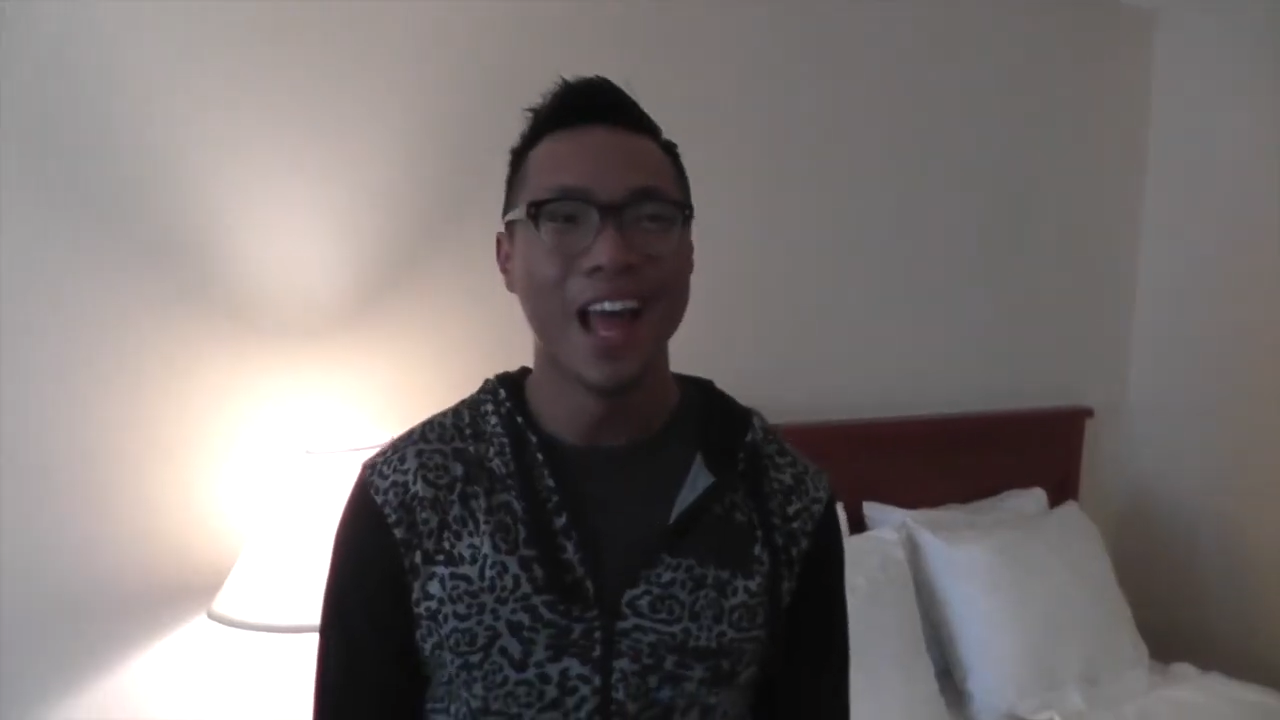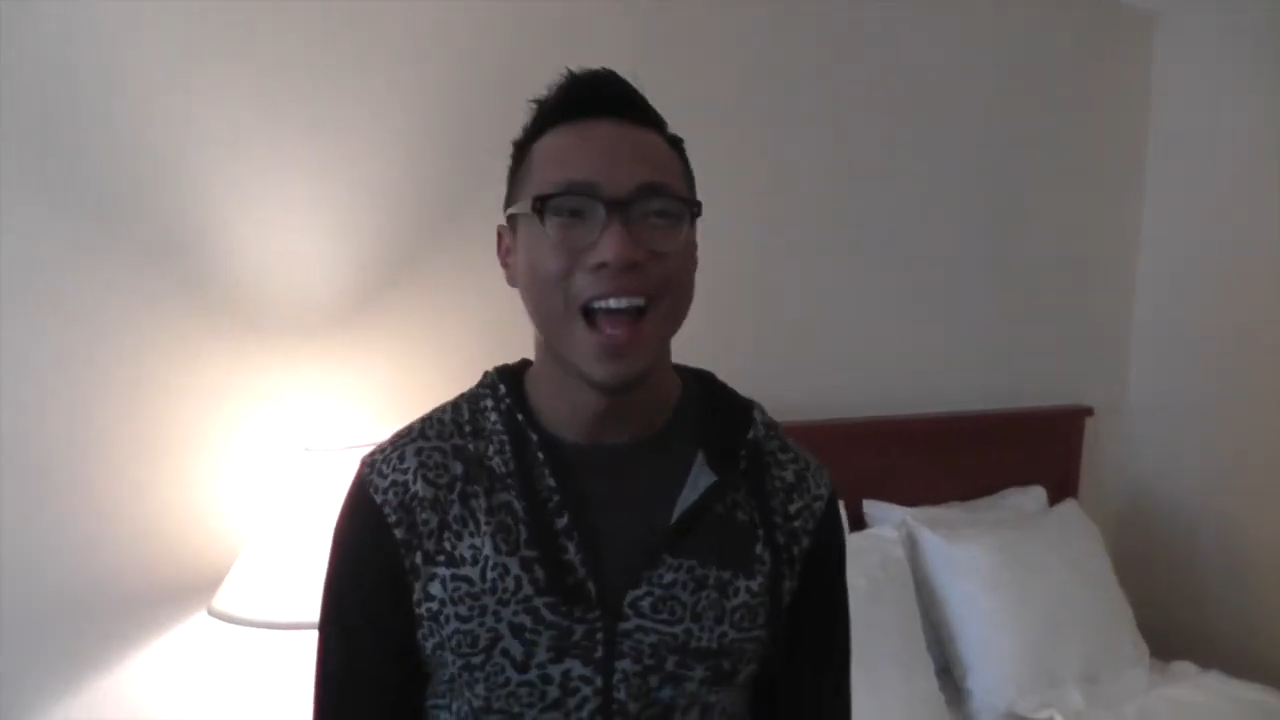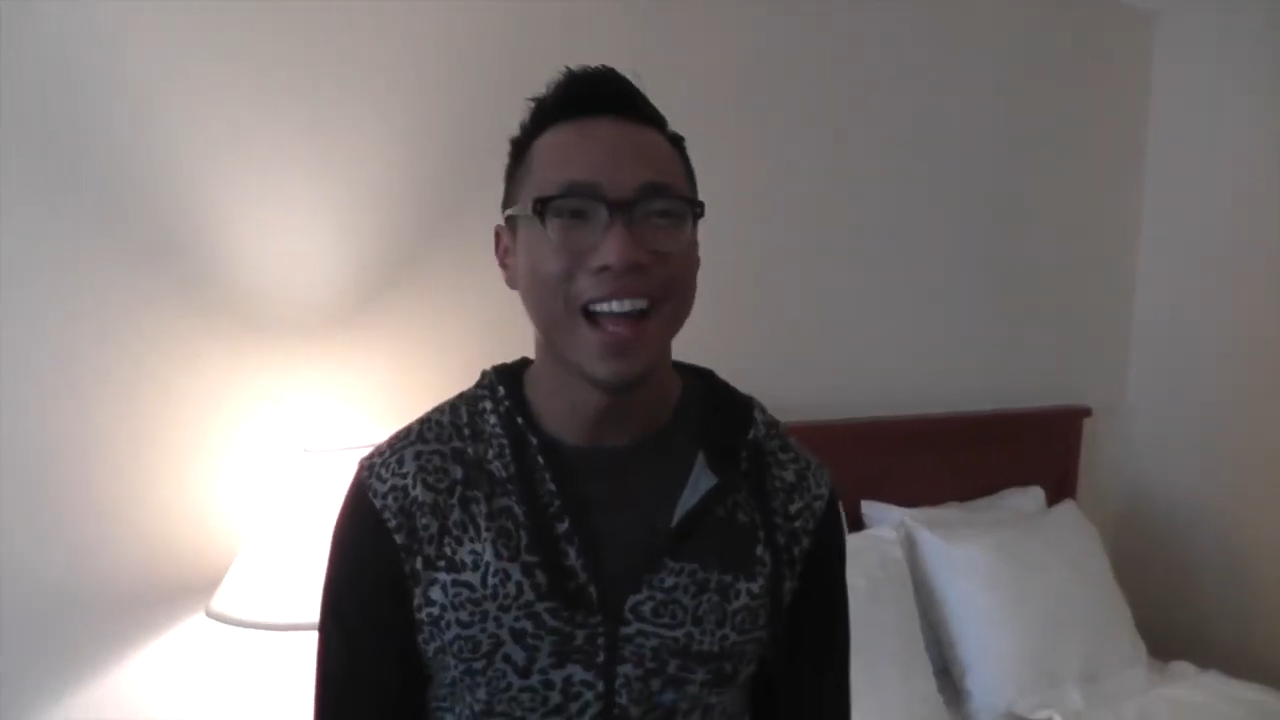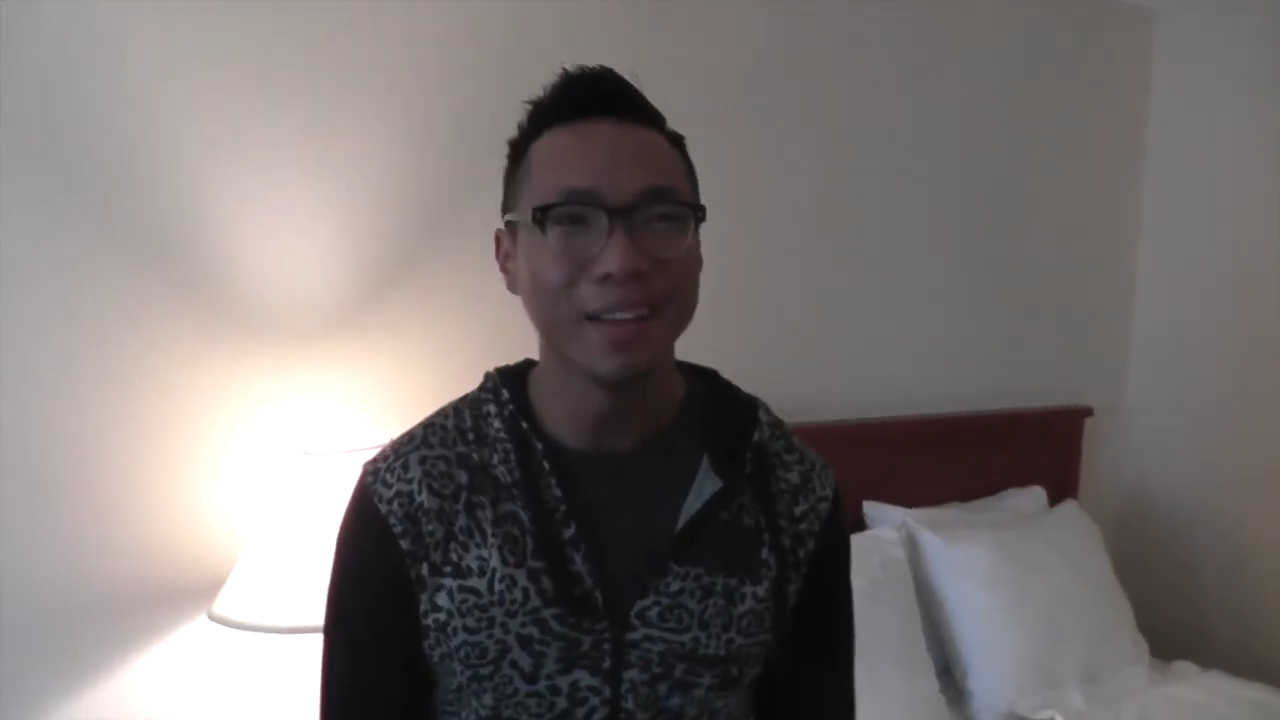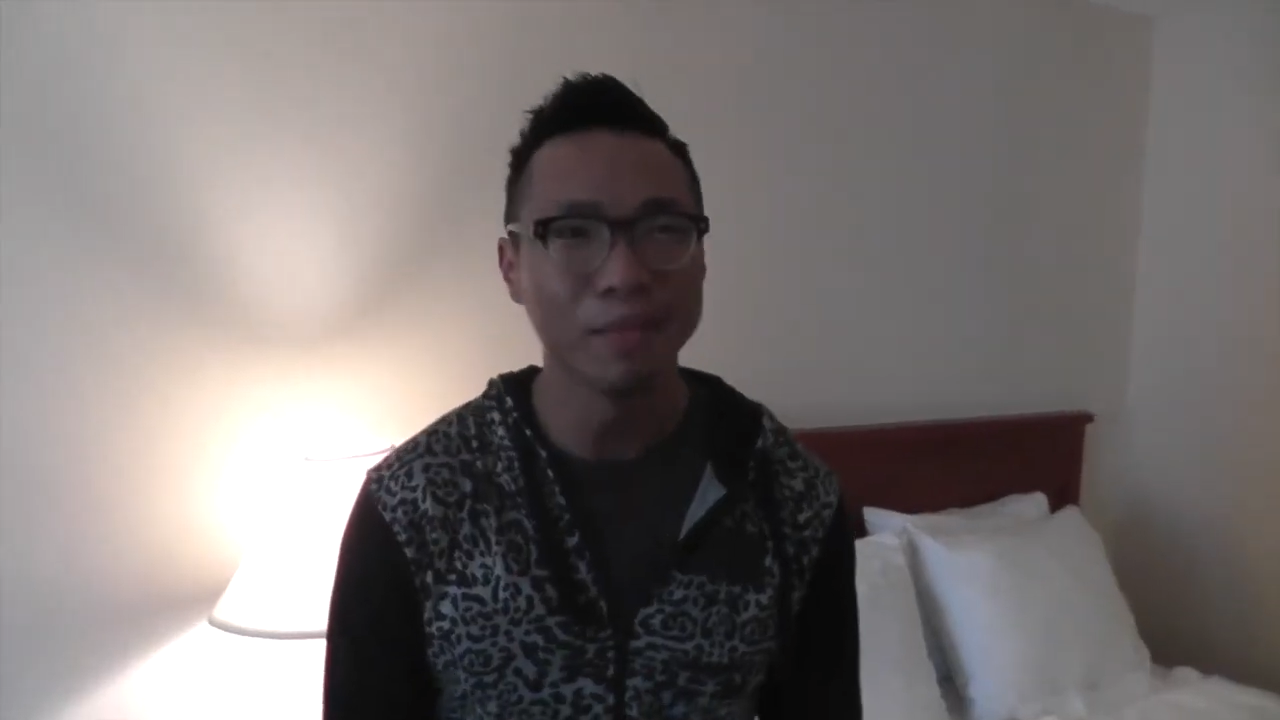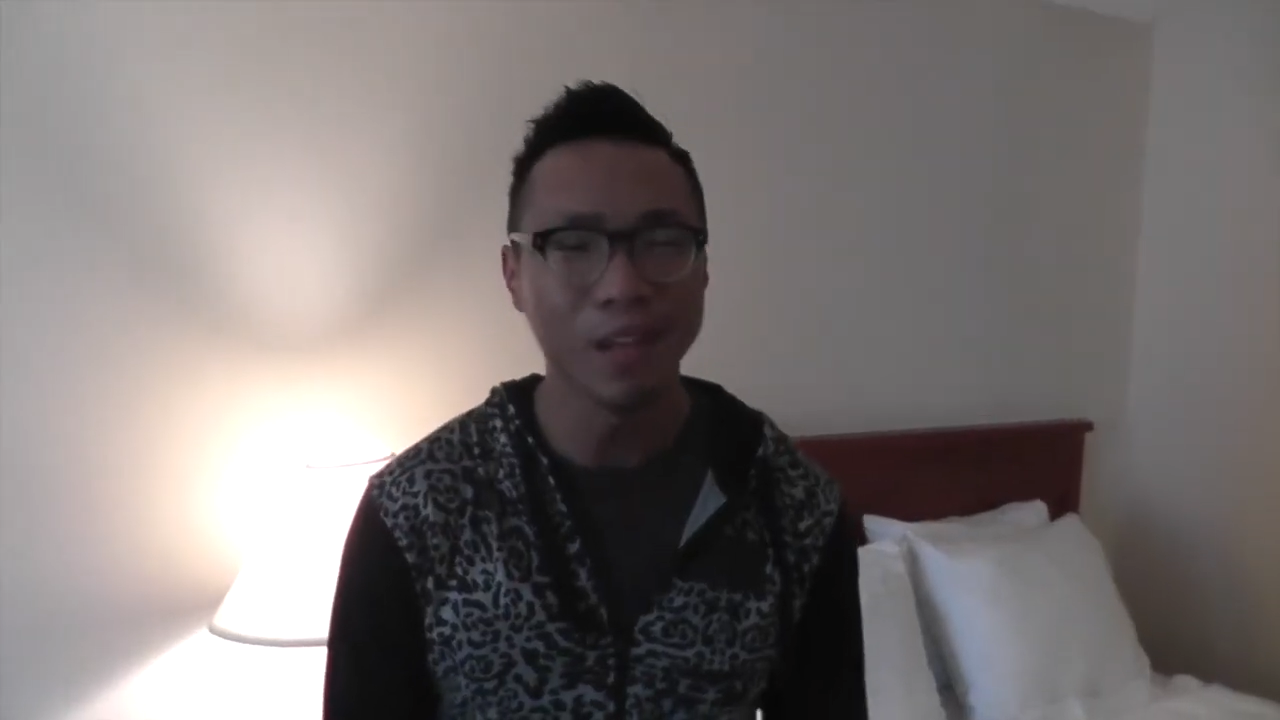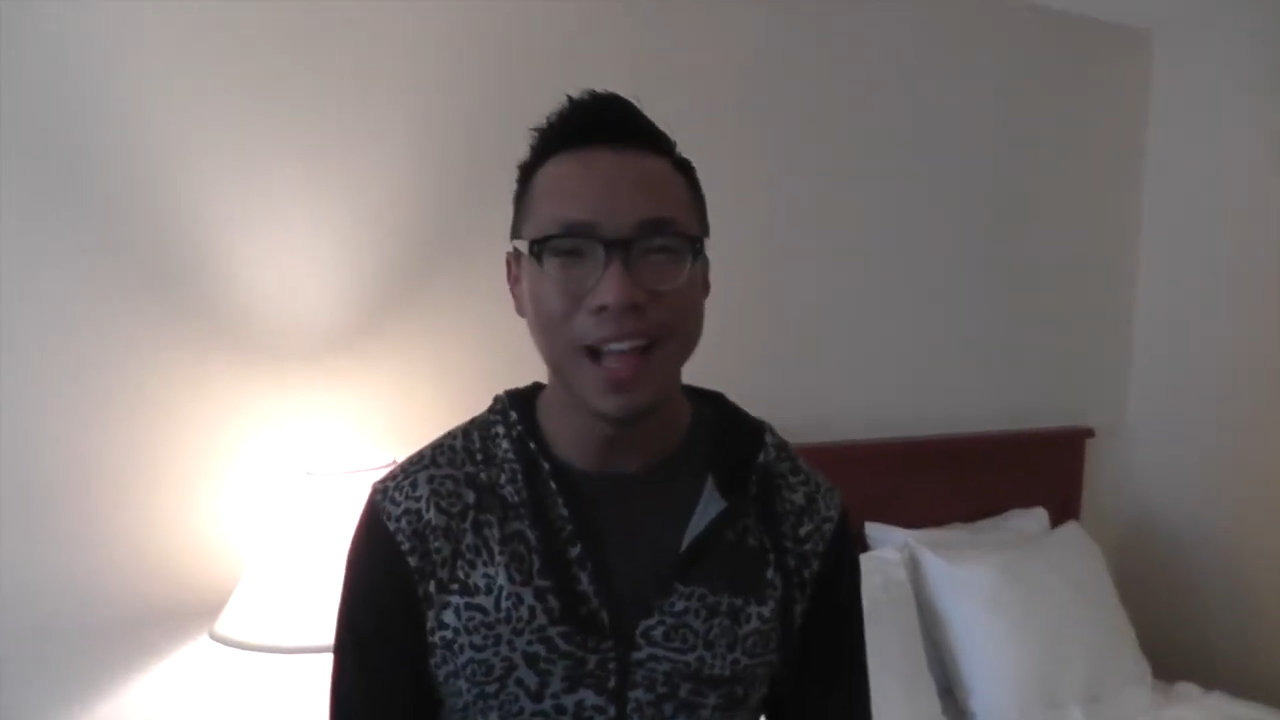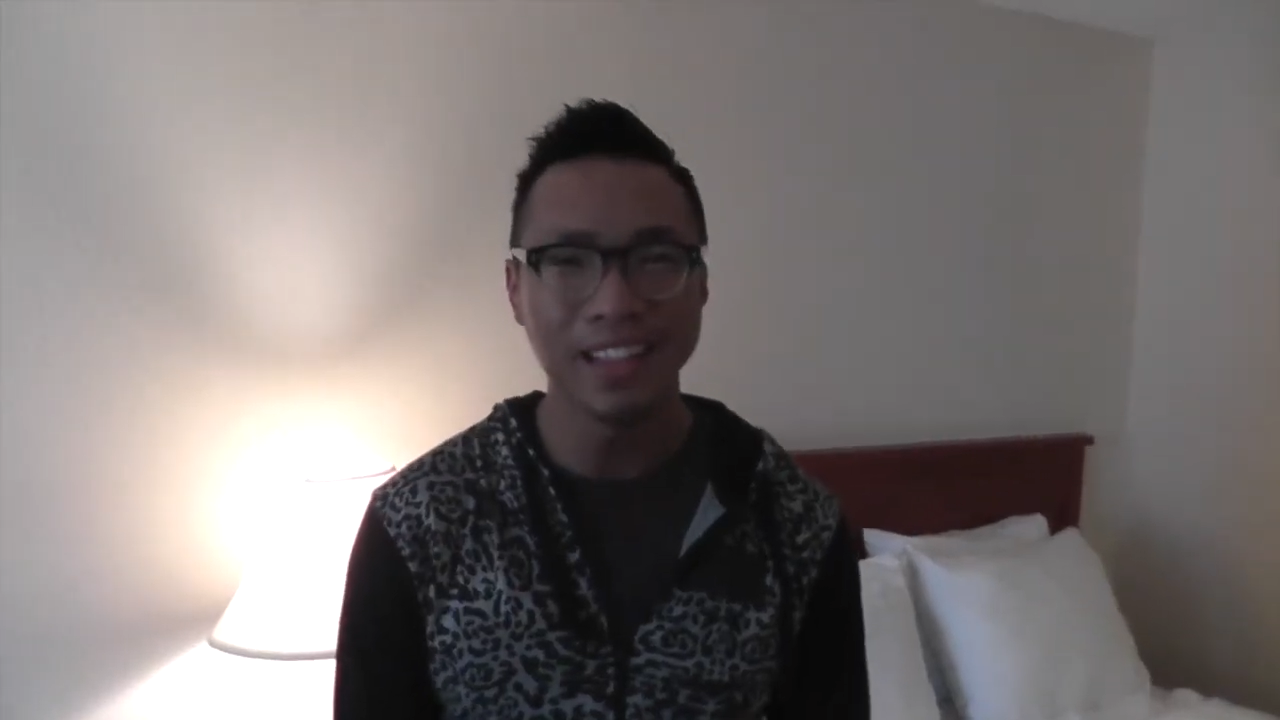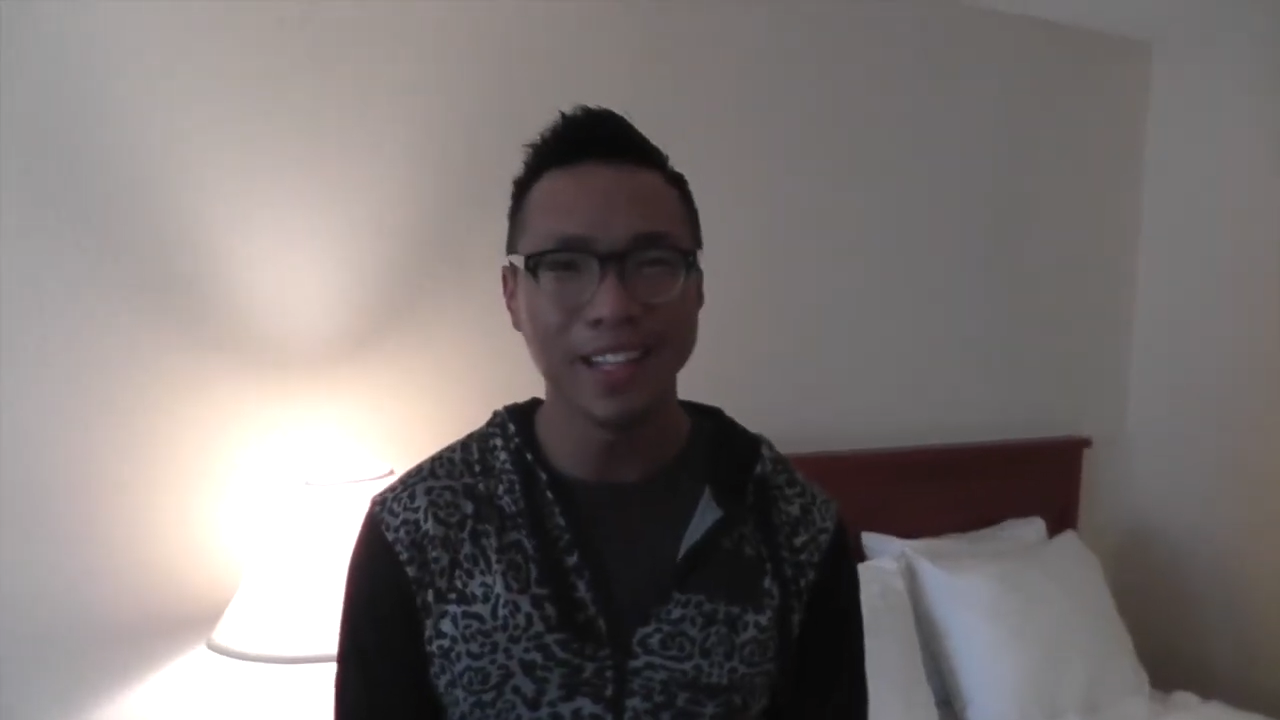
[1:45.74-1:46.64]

Um, I, am glad